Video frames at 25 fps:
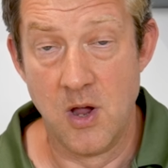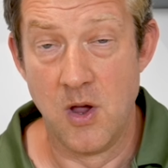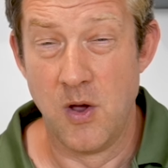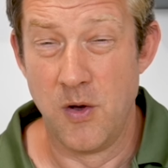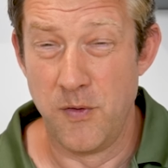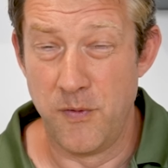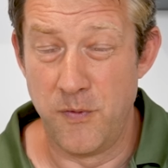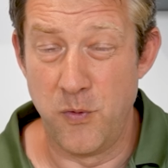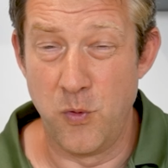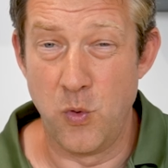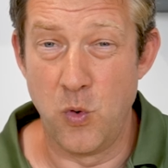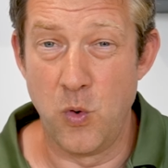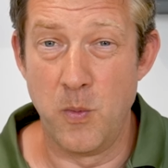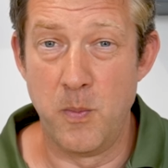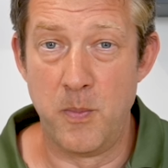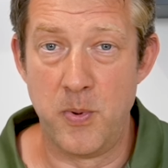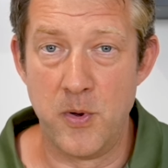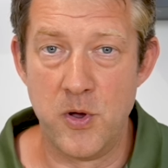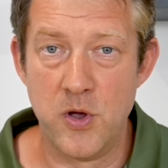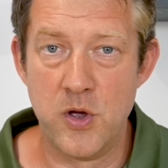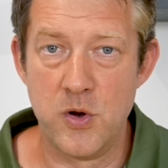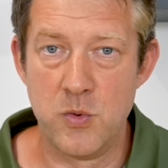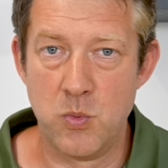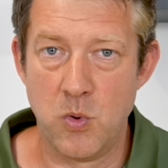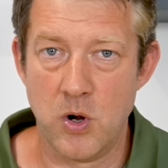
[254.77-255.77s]
for
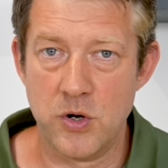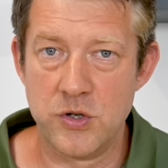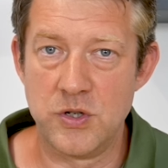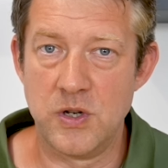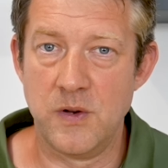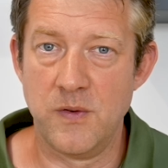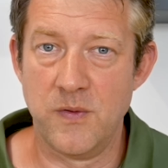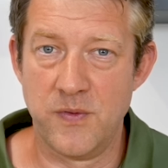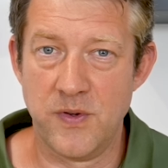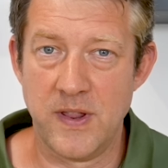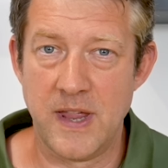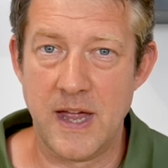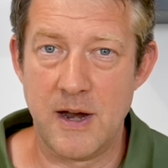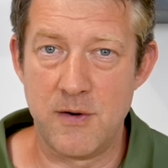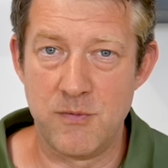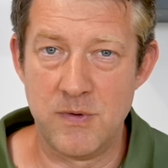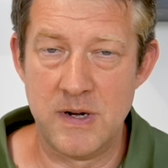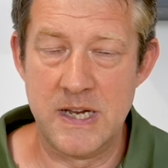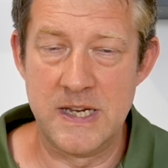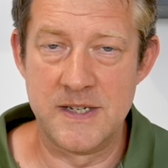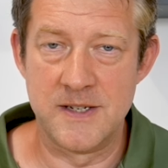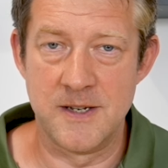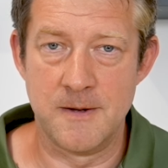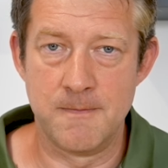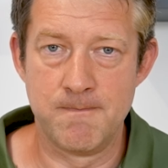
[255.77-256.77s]
bird watching for that
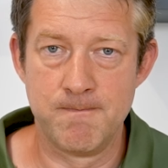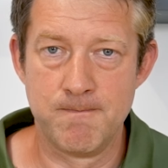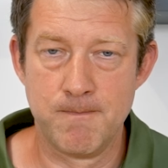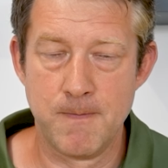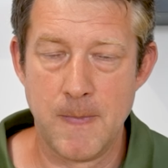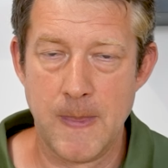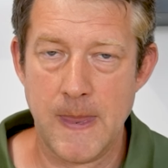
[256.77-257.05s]
reason,